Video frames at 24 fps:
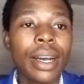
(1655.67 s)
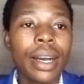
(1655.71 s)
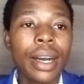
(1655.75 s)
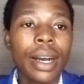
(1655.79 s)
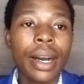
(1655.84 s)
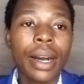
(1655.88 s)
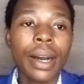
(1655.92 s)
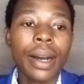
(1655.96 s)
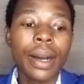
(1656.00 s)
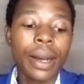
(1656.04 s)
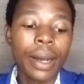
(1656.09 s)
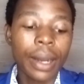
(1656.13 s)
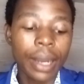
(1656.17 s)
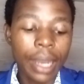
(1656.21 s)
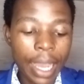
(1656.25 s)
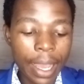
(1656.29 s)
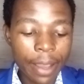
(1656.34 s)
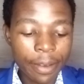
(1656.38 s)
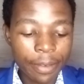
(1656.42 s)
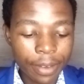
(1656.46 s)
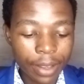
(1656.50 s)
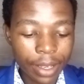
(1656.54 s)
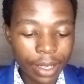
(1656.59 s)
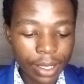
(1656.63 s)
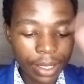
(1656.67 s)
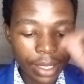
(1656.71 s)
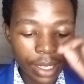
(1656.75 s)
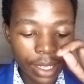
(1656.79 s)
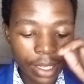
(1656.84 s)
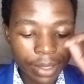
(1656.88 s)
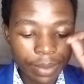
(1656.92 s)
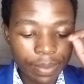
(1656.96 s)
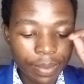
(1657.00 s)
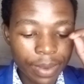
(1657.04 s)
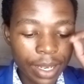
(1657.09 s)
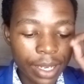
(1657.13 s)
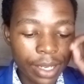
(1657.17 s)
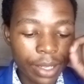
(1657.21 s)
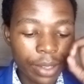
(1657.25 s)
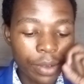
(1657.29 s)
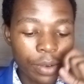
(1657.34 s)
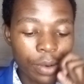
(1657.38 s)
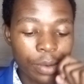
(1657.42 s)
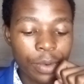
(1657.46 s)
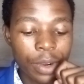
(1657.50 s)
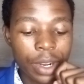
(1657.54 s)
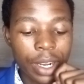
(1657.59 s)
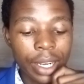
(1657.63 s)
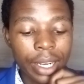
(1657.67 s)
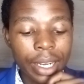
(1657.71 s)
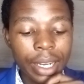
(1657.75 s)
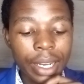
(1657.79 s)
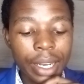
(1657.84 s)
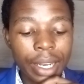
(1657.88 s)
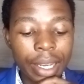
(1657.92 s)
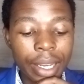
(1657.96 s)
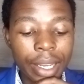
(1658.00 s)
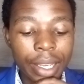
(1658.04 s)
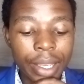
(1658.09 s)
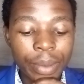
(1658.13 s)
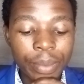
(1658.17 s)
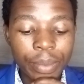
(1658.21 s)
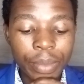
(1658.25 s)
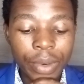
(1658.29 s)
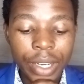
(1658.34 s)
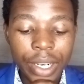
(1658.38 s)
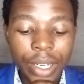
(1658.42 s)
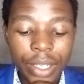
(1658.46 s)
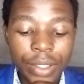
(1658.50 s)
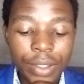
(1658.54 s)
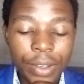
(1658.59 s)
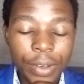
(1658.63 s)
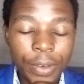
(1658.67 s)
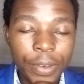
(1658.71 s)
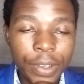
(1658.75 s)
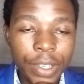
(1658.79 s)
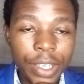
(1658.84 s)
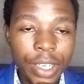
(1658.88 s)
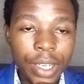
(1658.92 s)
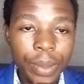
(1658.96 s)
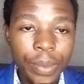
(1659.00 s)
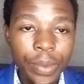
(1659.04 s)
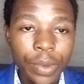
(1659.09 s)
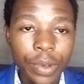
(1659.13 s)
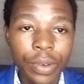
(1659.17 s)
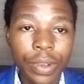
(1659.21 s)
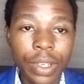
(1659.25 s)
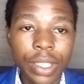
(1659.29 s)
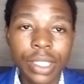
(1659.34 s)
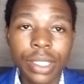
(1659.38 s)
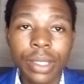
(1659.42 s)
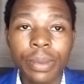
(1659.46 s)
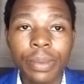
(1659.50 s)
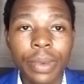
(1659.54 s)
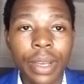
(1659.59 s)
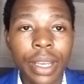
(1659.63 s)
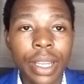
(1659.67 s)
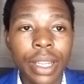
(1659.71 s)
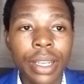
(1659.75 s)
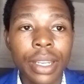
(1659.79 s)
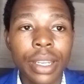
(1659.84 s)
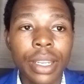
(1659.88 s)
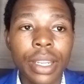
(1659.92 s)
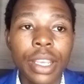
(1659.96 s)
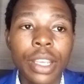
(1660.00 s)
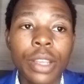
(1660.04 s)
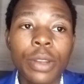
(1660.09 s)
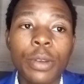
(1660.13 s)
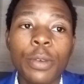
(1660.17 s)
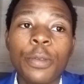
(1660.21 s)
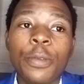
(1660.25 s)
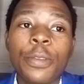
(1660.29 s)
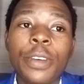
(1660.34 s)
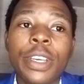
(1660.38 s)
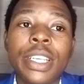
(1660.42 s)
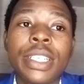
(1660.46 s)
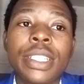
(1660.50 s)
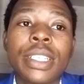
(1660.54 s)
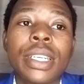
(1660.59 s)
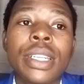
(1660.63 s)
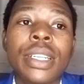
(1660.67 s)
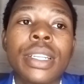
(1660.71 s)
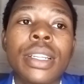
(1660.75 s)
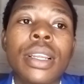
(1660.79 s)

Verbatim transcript: uh, I think next part could work at uh, importance of entrepreneurship and innovation.